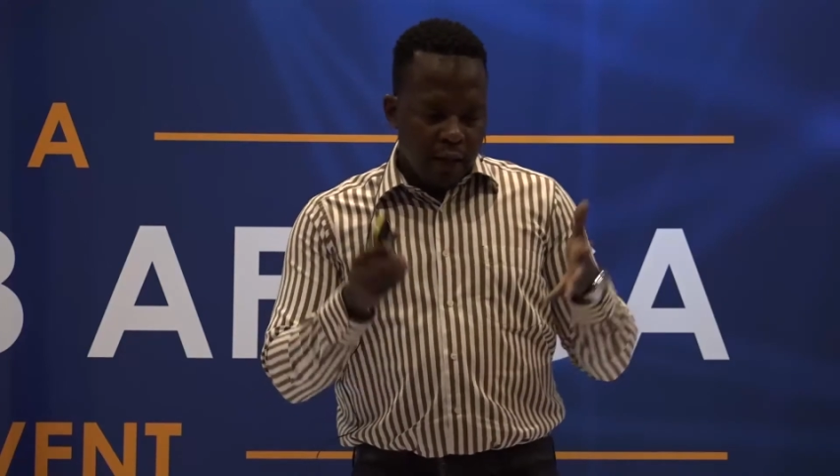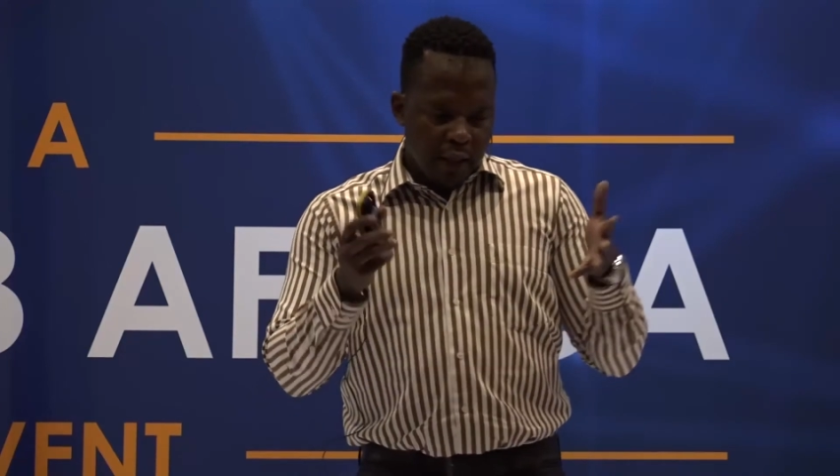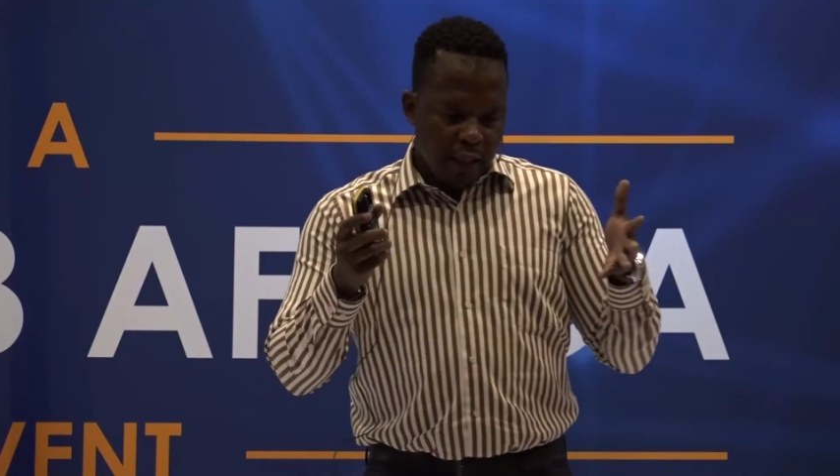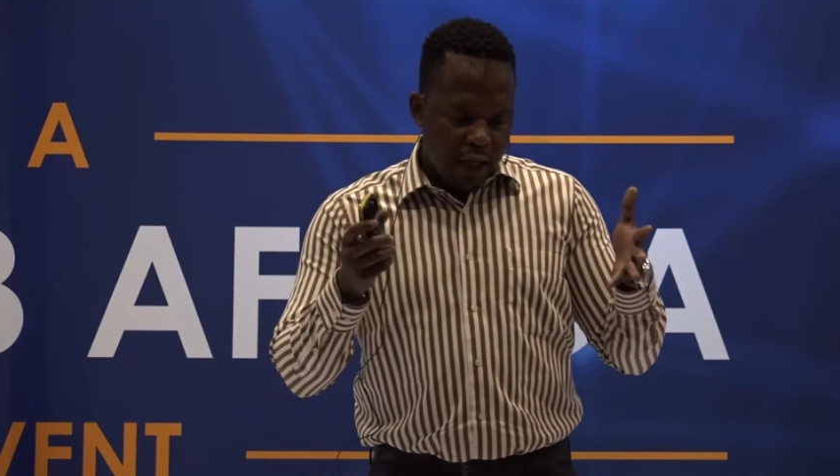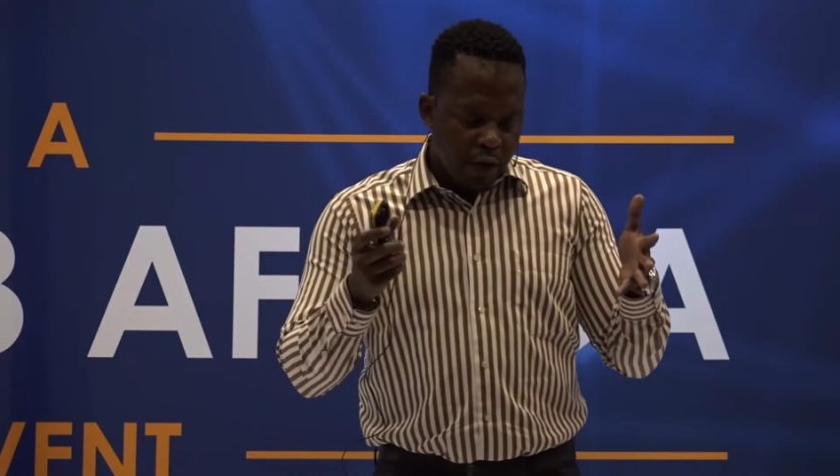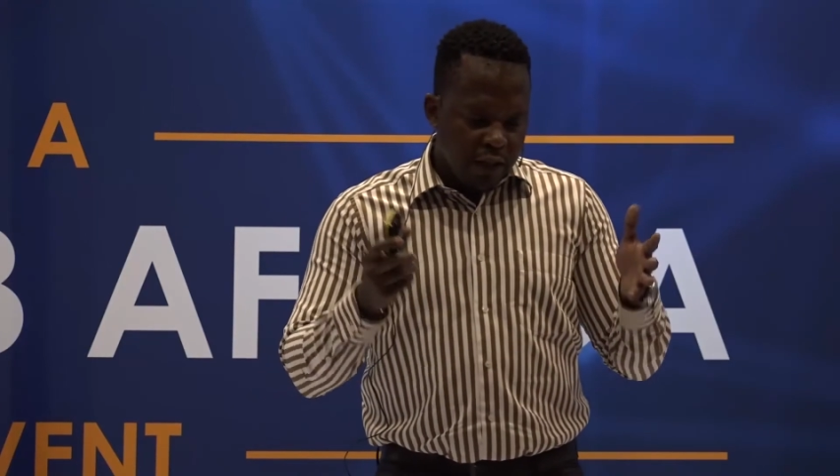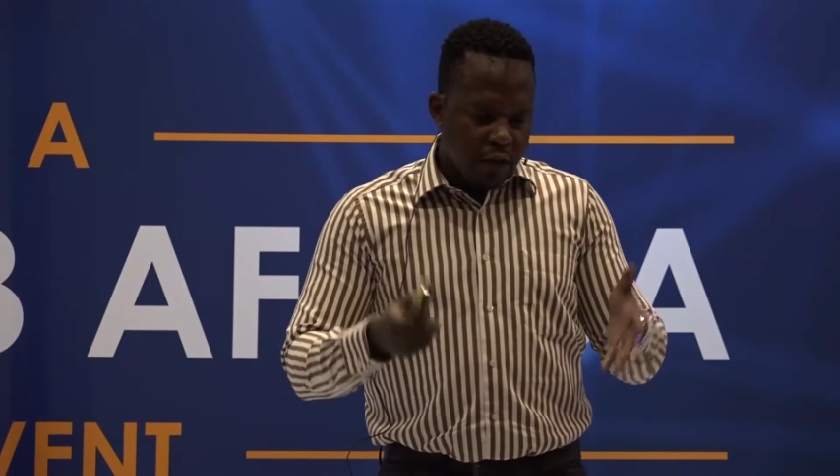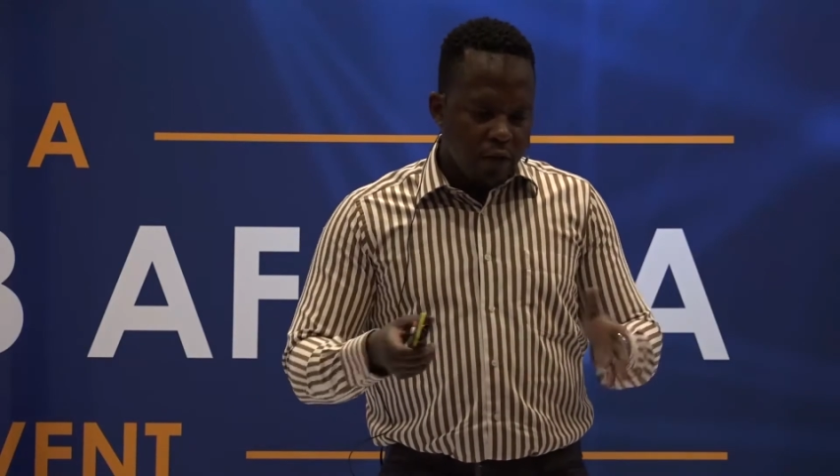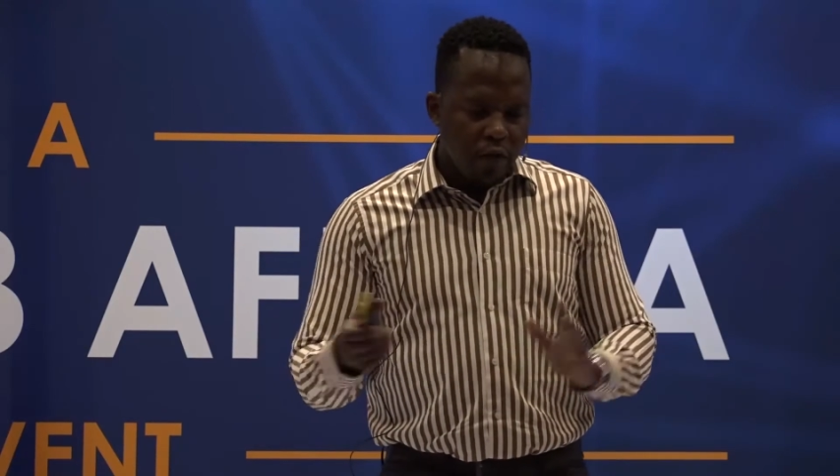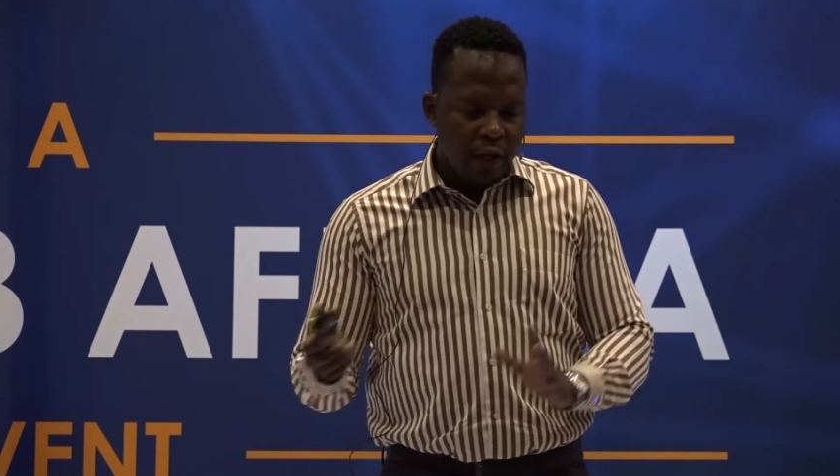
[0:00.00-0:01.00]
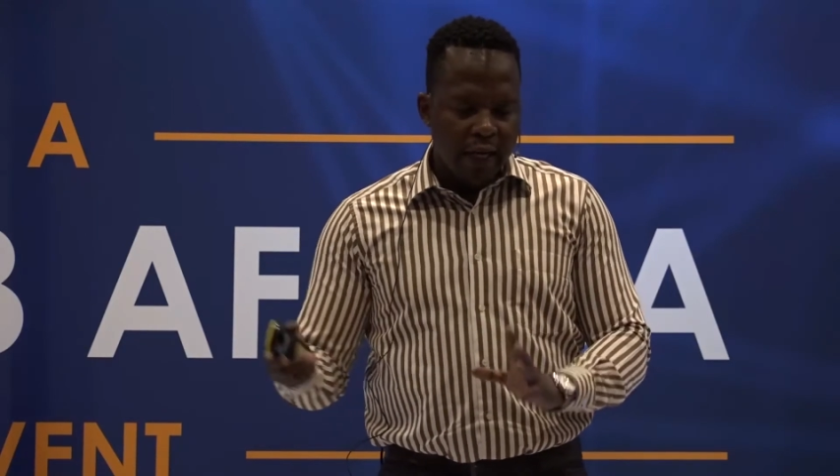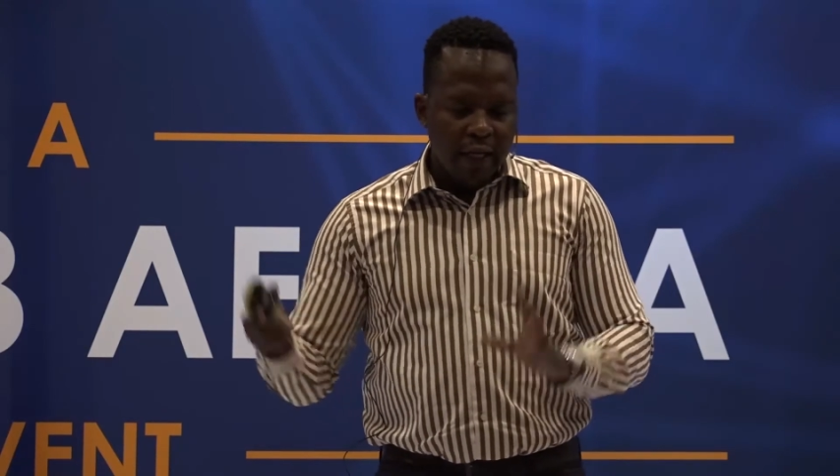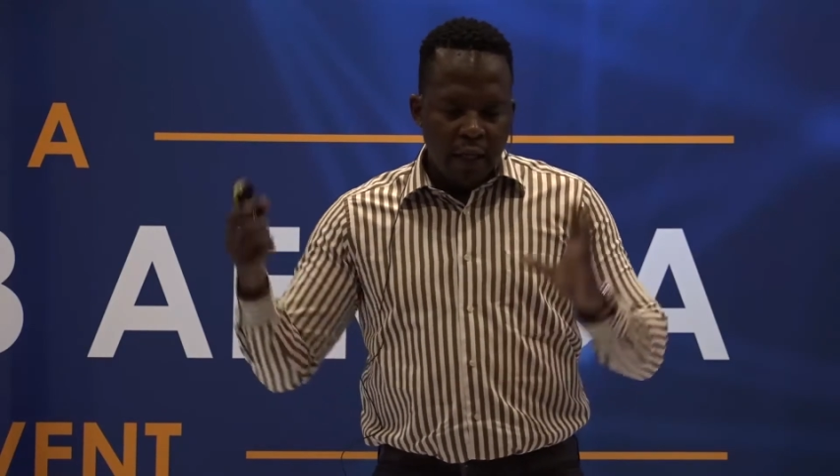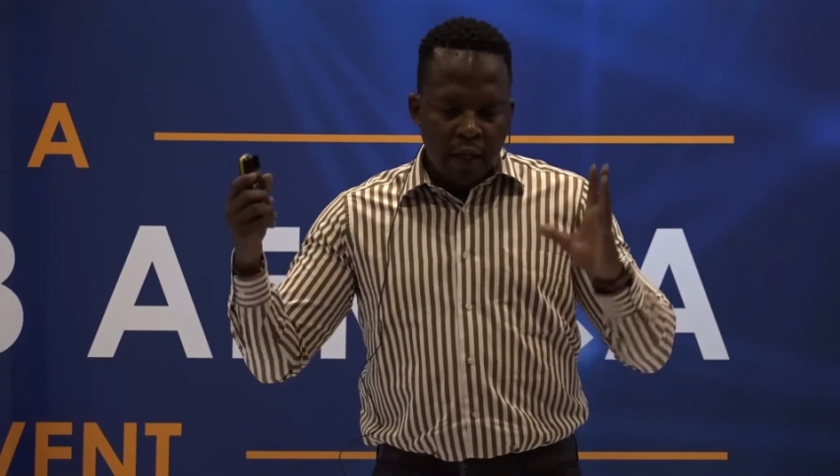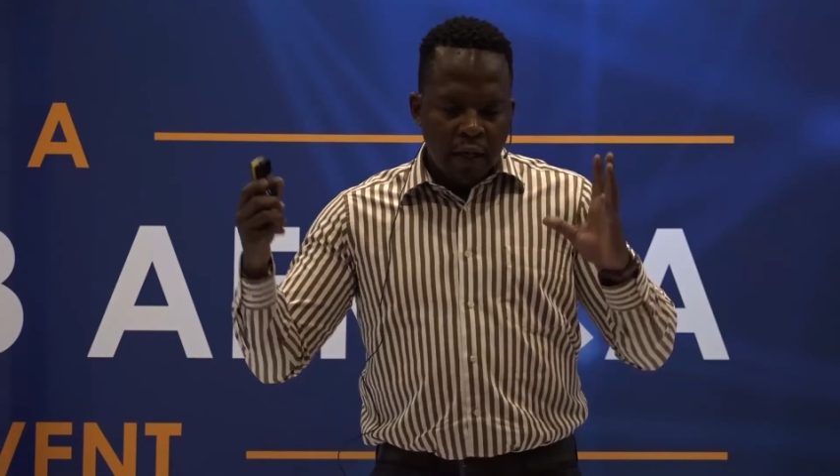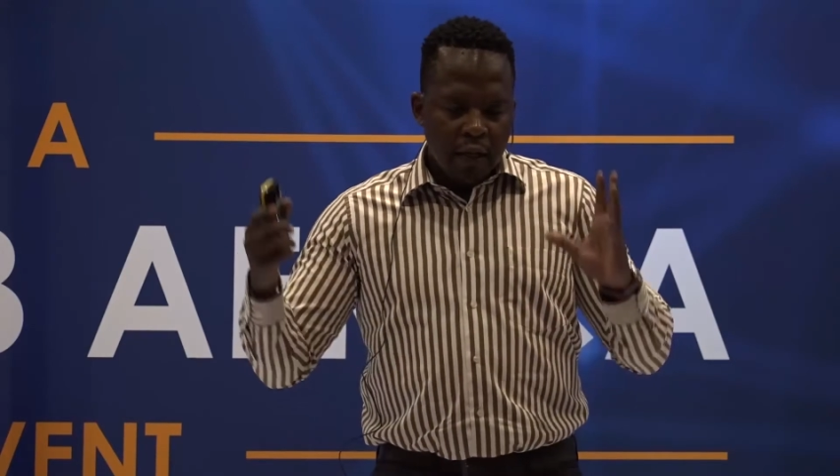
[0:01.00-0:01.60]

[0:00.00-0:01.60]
they wanted to track